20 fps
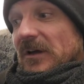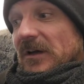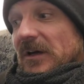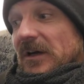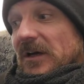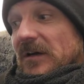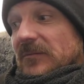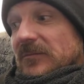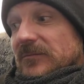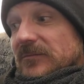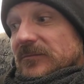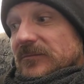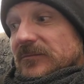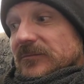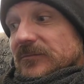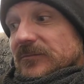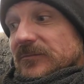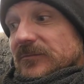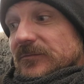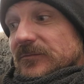Um,
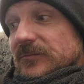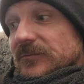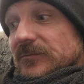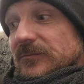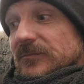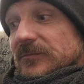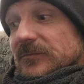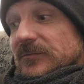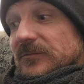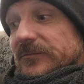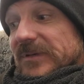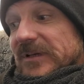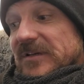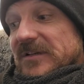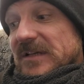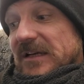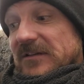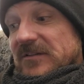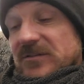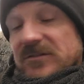
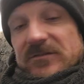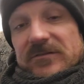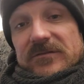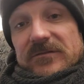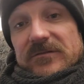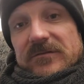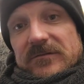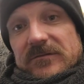because that's